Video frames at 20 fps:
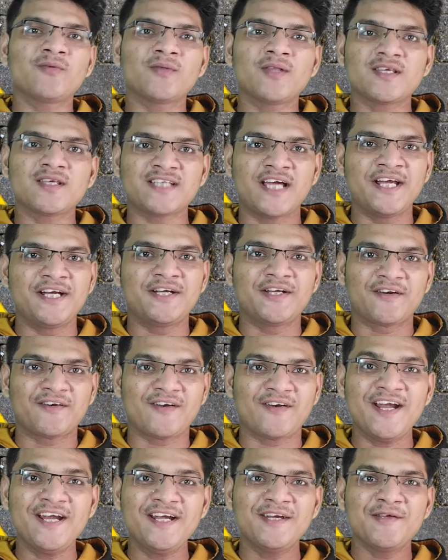to the site,
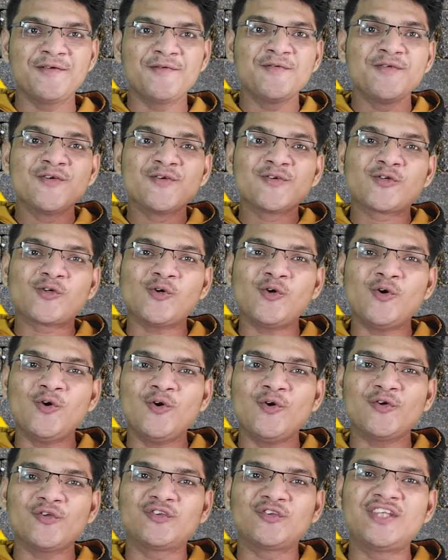right?
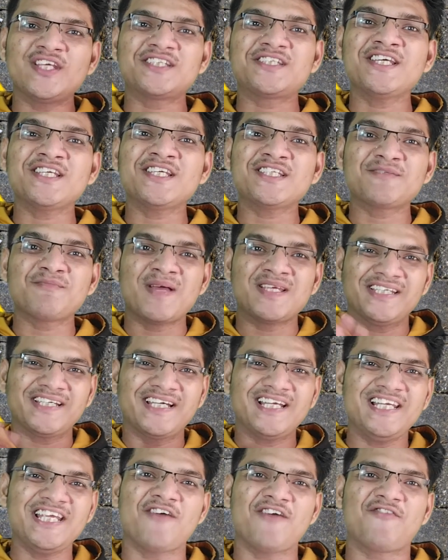So this is
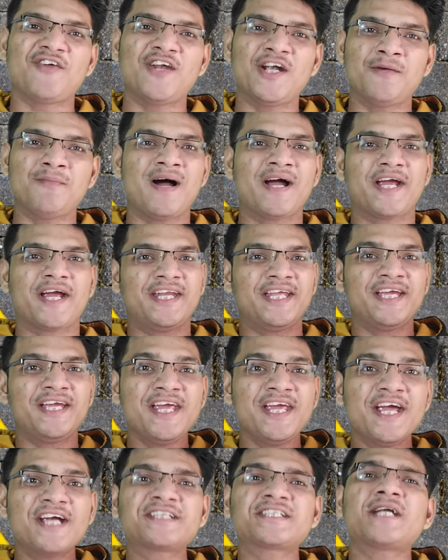basically affiliate marketing.
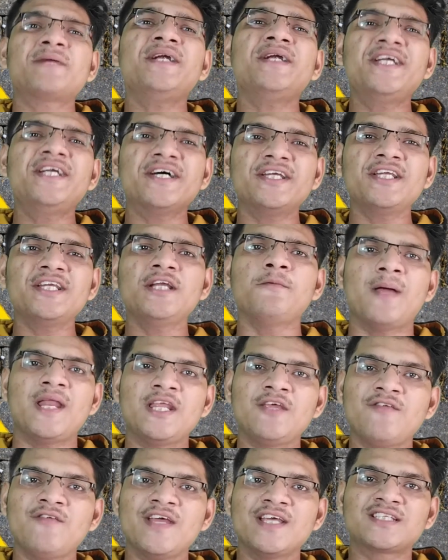It can be done in
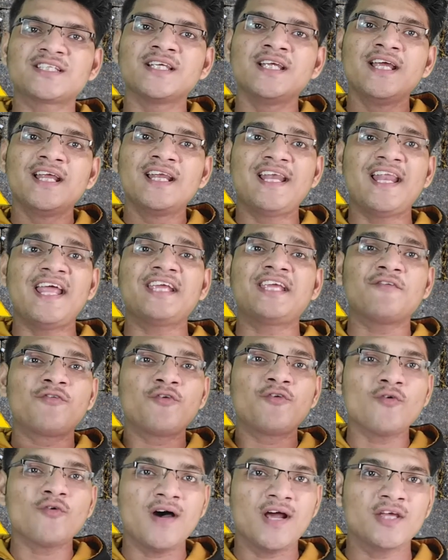many ways. Like
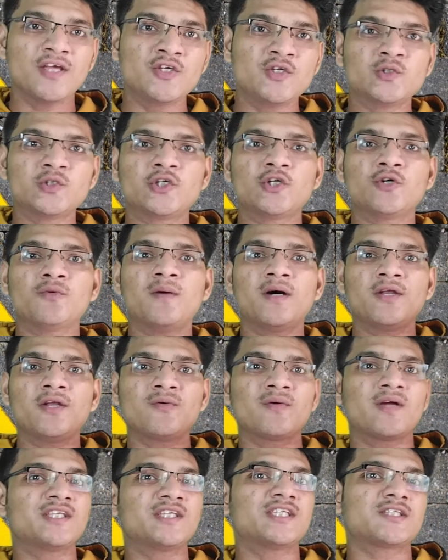if you are a YouTuber,
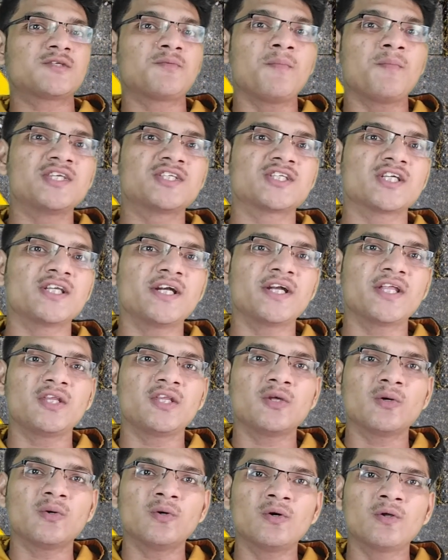you can just mention it in
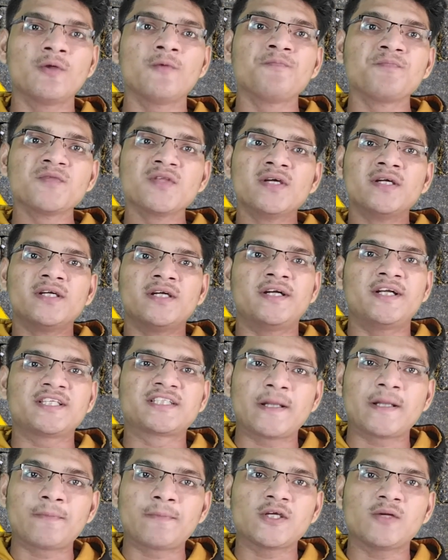your
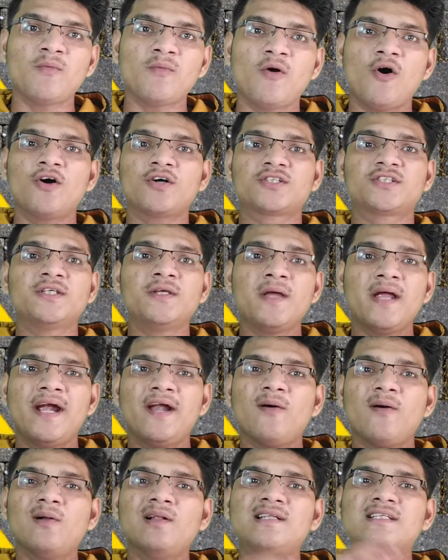description box.
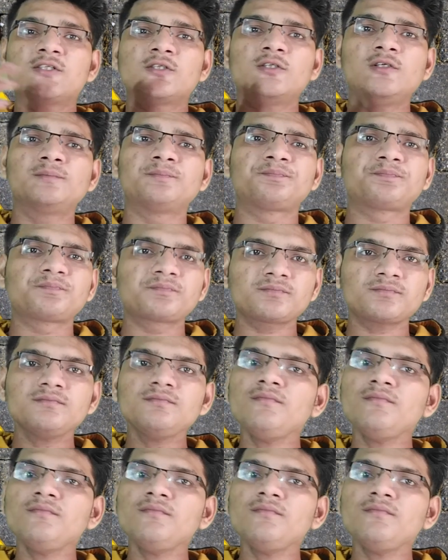And also